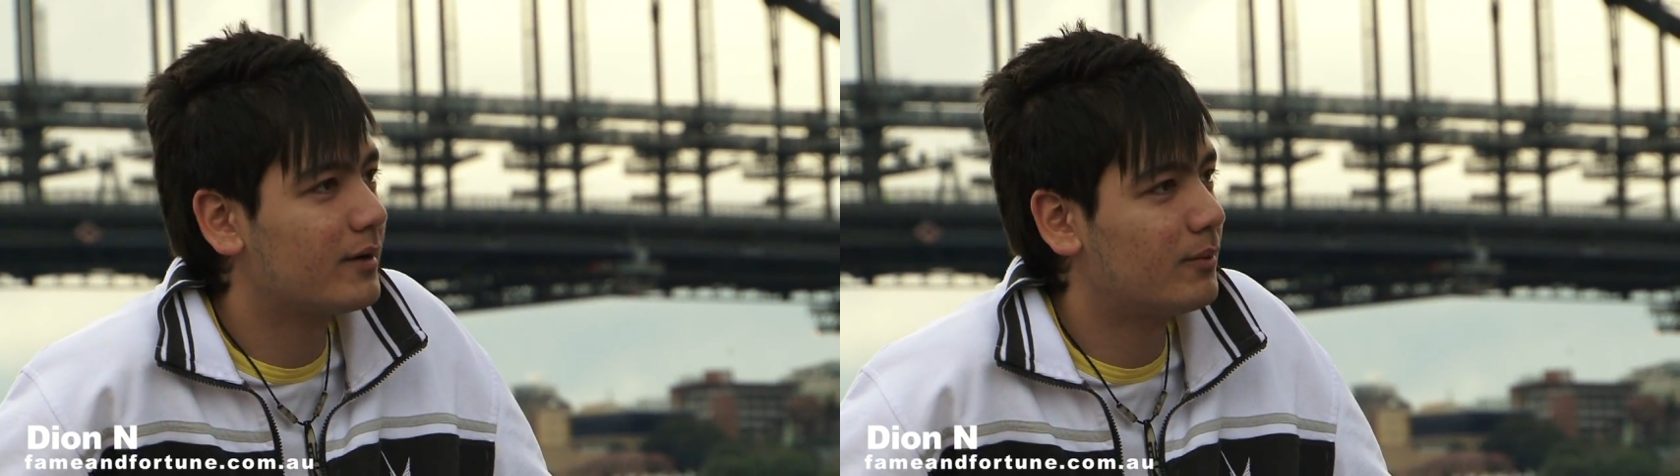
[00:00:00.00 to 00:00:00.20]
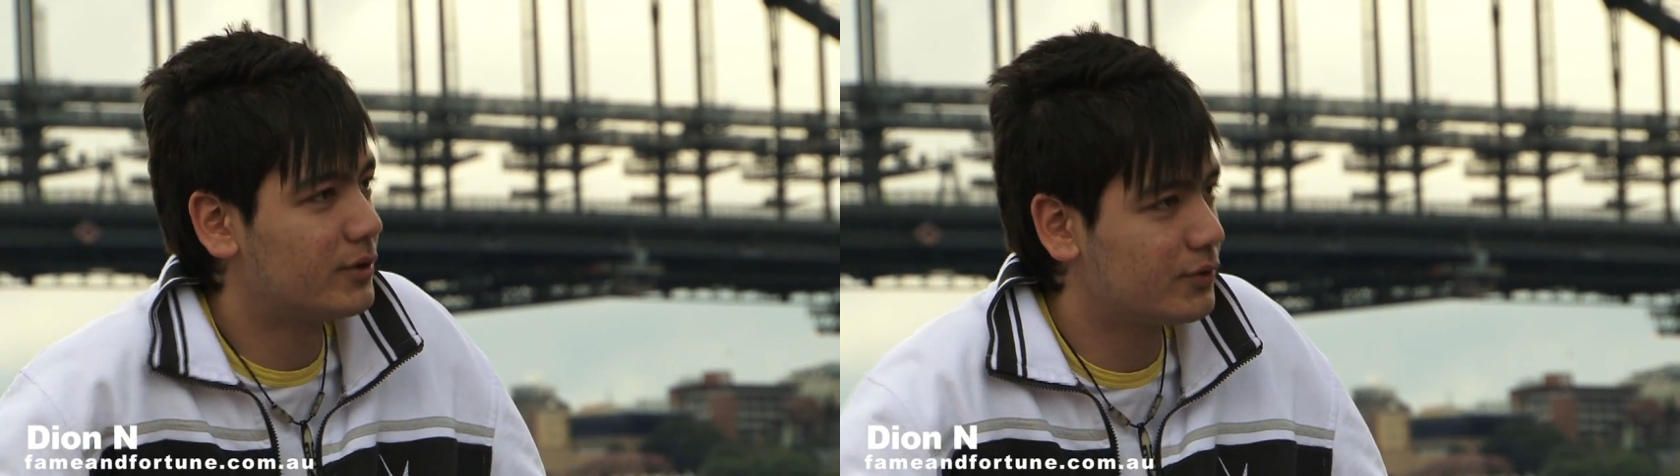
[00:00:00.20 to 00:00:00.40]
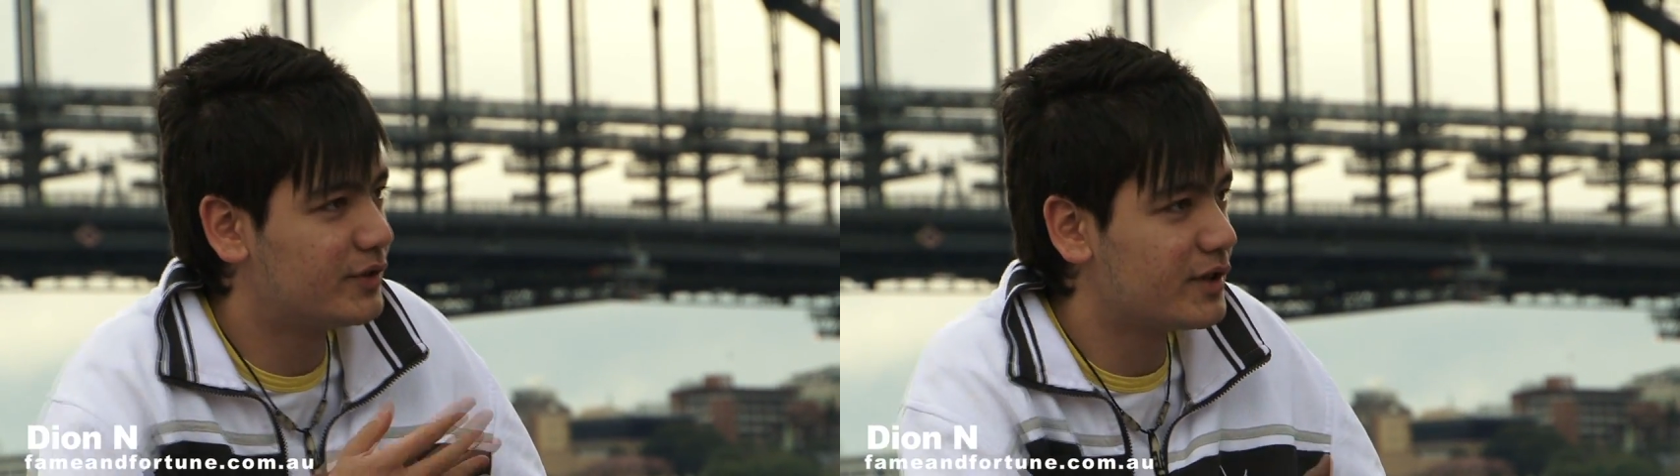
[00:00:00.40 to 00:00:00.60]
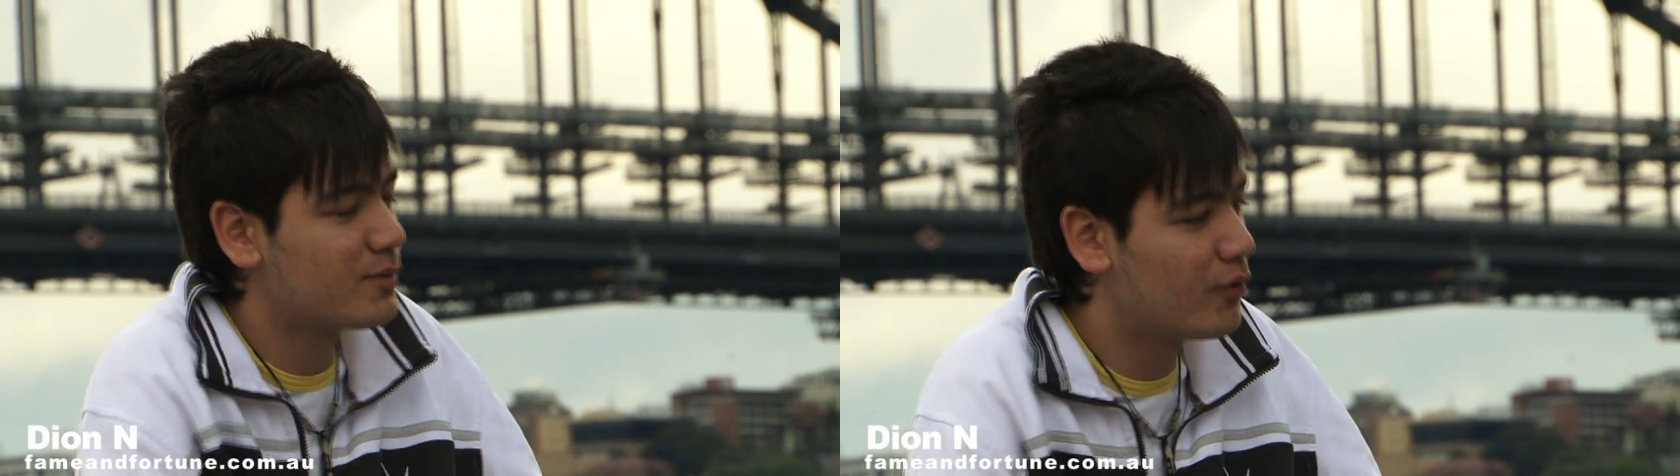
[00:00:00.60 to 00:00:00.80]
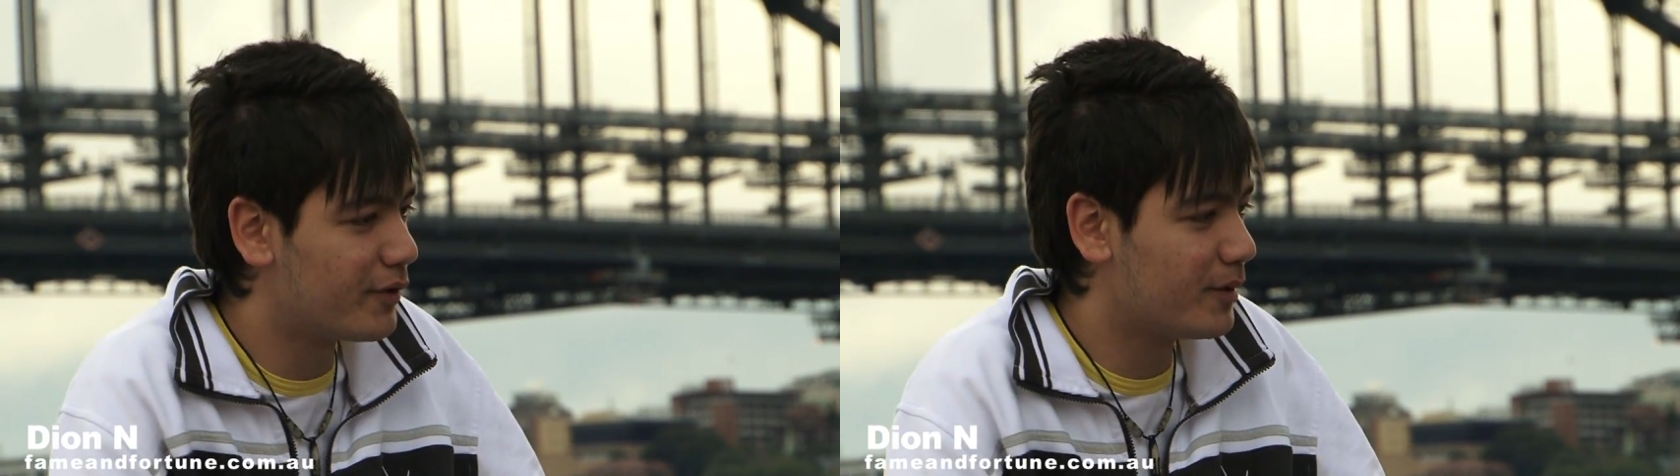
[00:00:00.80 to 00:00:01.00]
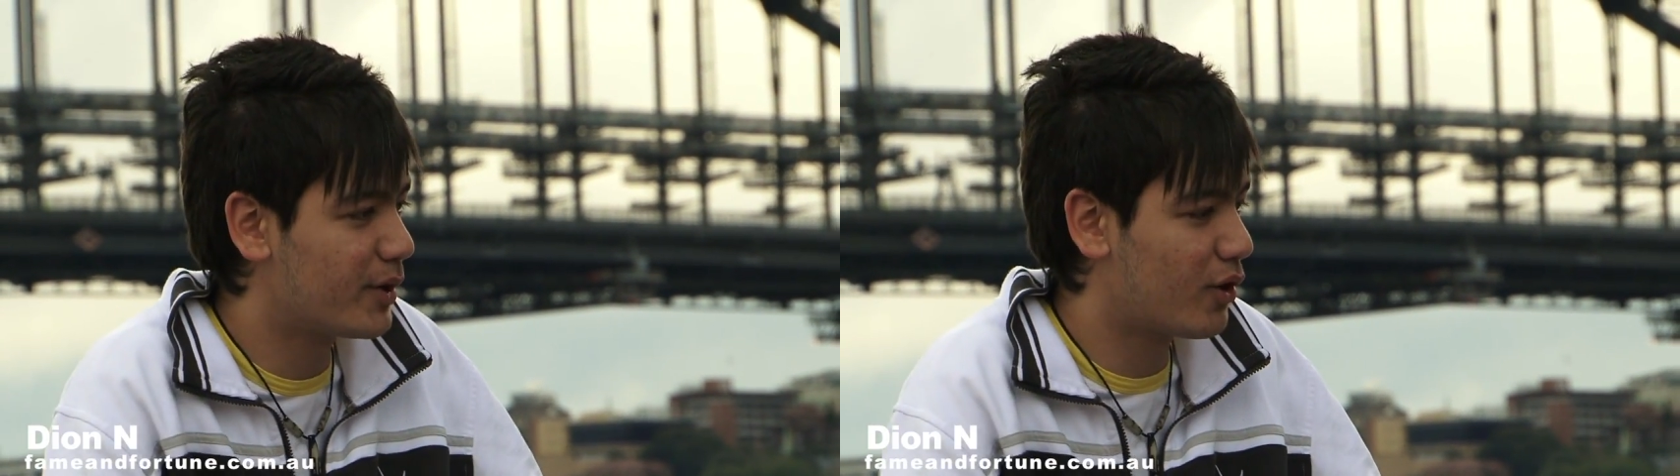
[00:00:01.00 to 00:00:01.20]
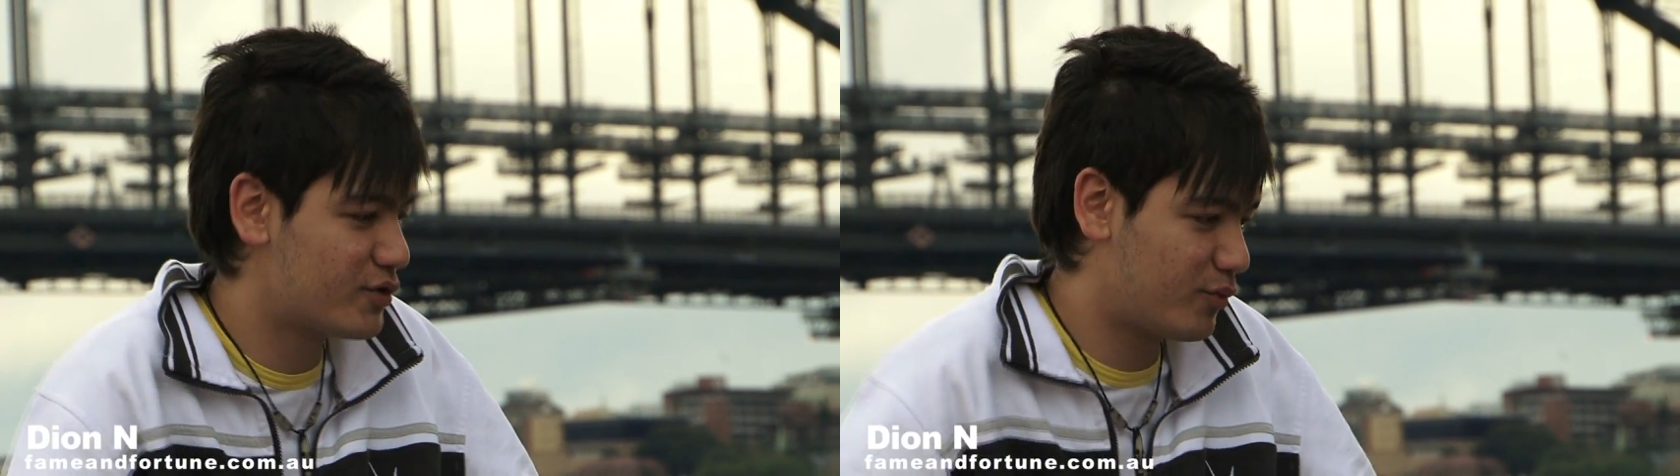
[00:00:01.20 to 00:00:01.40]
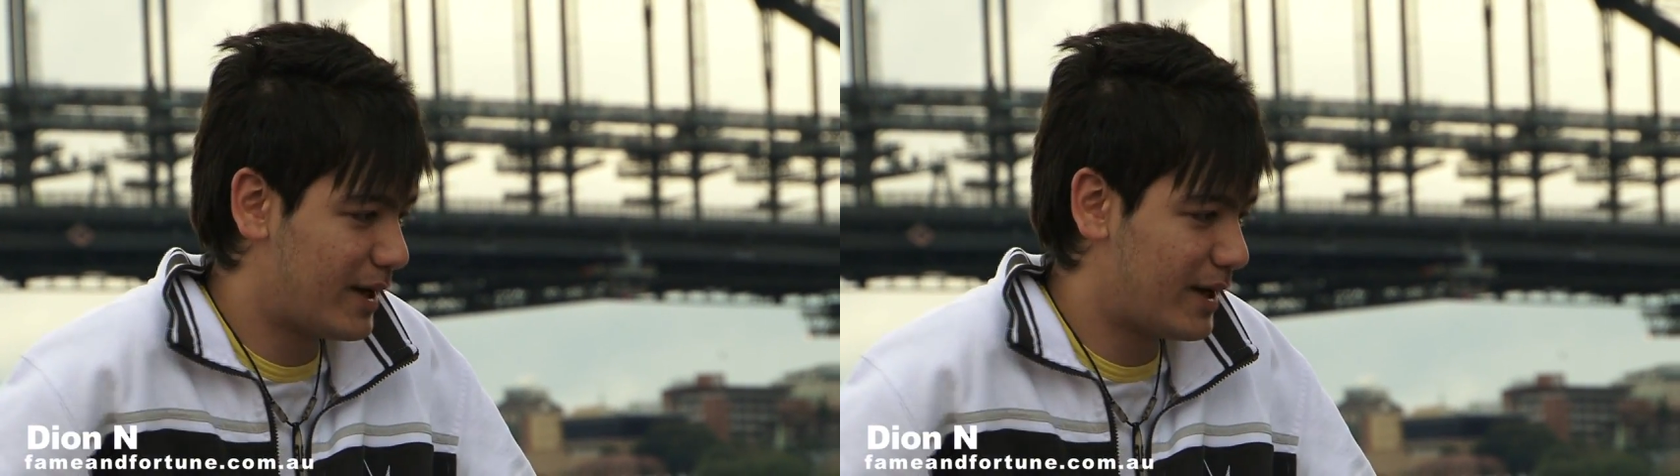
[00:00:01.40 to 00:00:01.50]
I'm gonna do this movie because it'll